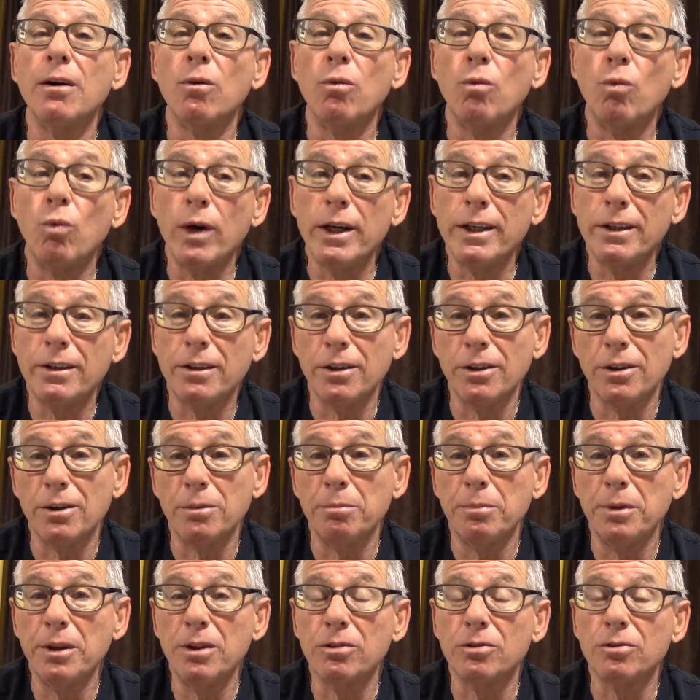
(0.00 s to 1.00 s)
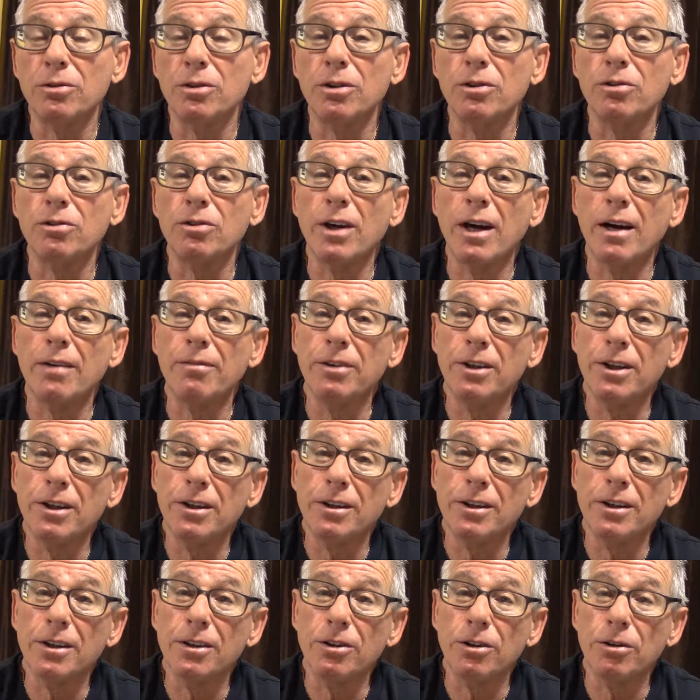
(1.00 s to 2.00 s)
went to the business, have
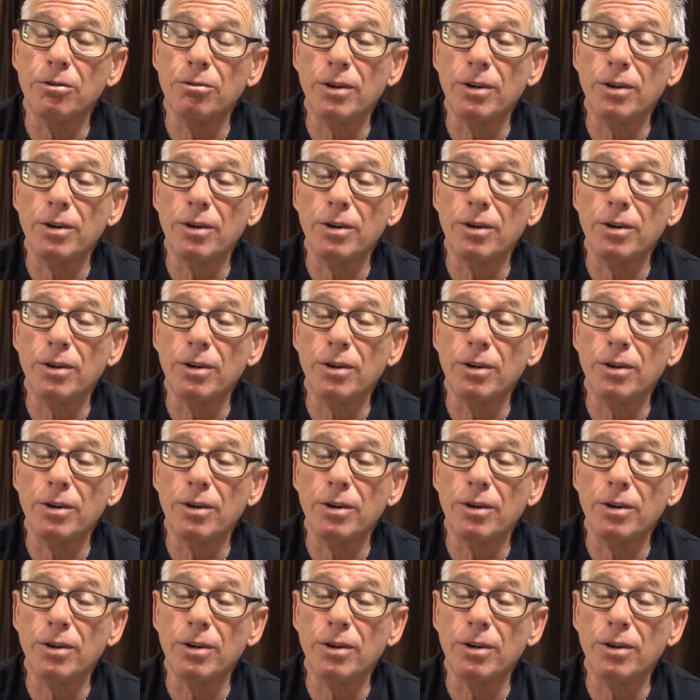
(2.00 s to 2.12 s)
eaten at the